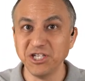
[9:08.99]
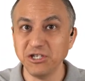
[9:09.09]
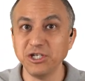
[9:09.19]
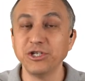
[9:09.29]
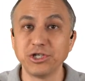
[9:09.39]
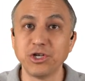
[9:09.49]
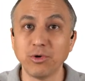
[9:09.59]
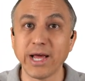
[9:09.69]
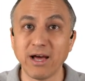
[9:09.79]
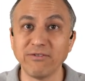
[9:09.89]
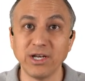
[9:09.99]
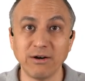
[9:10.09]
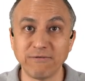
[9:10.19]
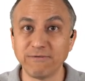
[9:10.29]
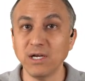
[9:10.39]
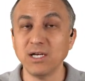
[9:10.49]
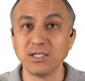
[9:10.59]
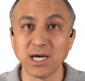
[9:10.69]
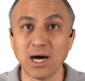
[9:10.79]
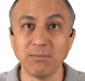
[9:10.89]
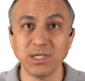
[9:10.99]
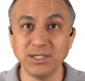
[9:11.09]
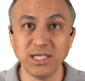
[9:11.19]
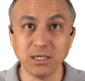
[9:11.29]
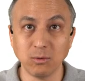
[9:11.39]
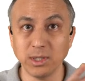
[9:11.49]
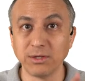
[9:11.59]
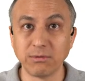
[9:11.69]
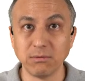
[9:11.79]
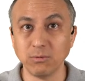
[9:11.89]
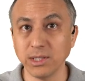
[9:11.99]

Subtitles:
you just don't have enough time to deal with